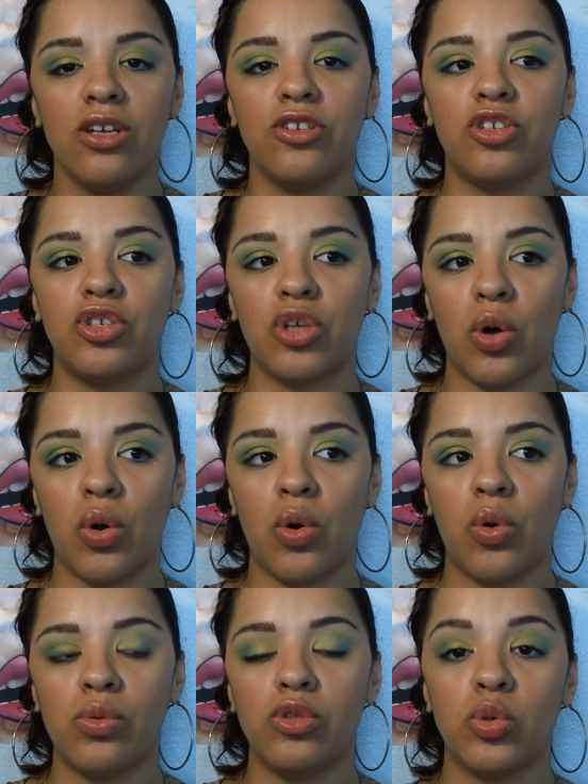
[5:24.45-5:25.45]

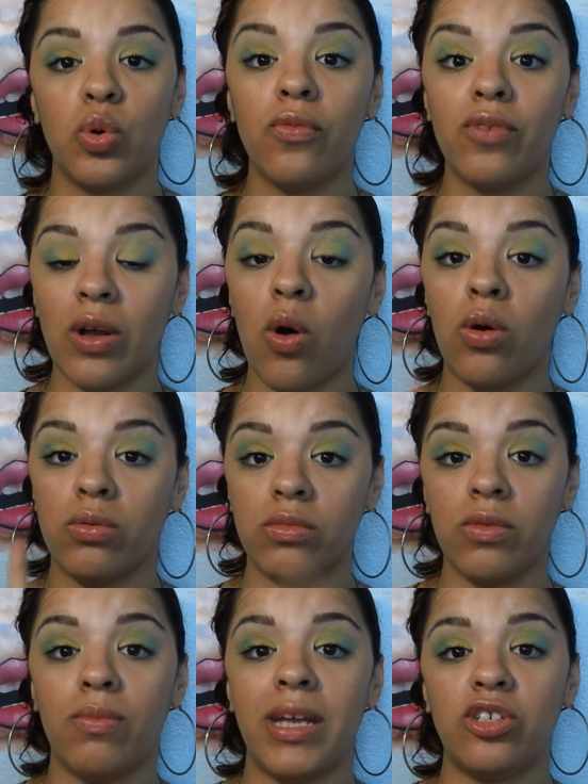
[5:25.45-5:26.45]
So do a, oh,
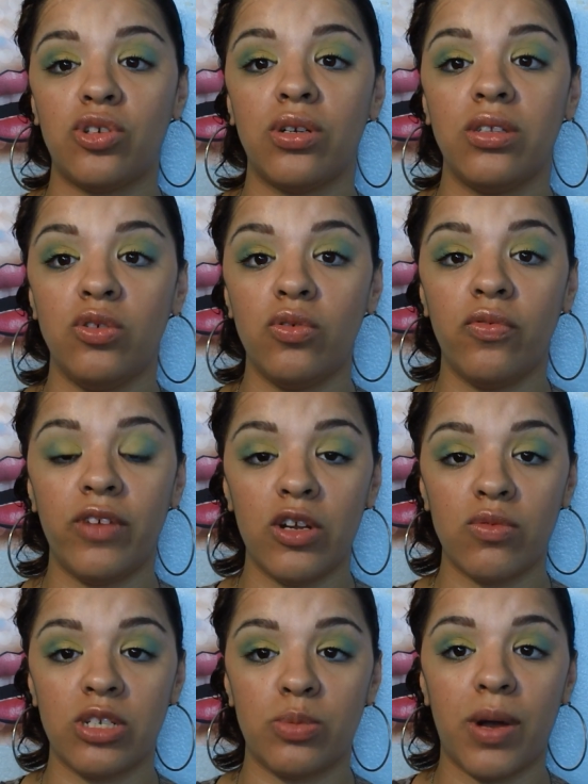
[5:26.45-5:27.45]
make sure you
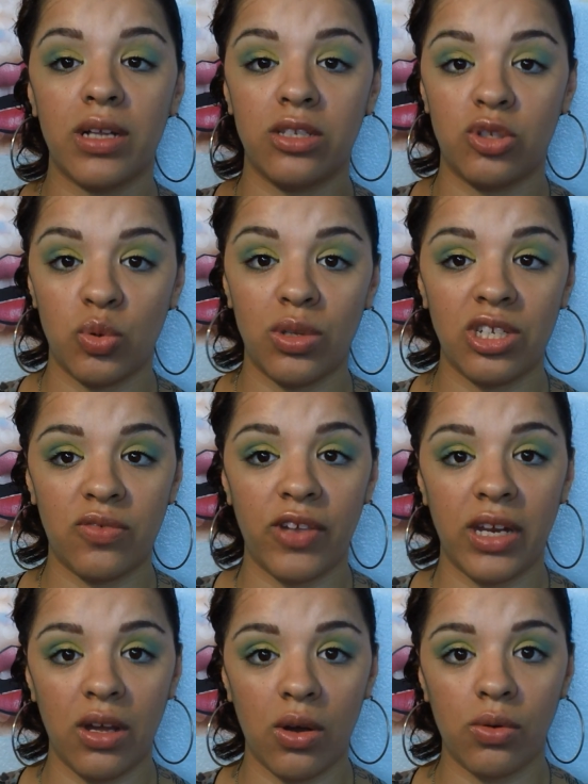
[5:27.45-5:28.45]
video response to this
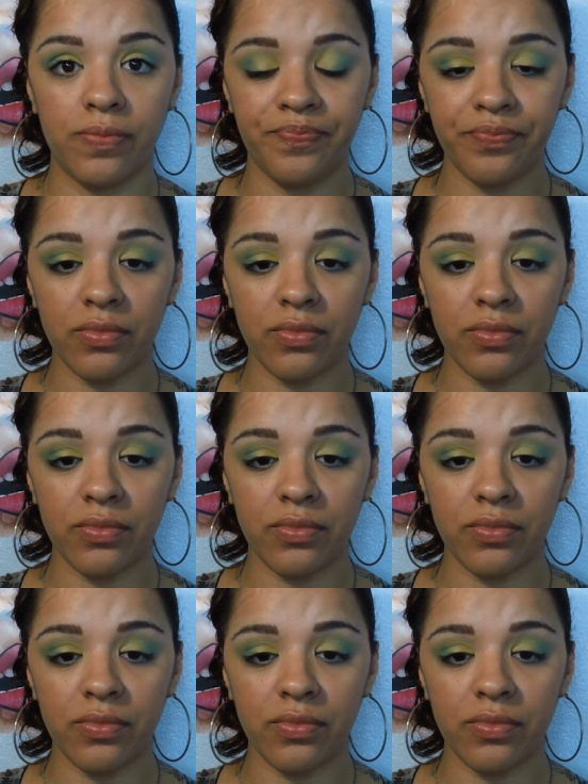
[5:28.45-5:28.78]
video.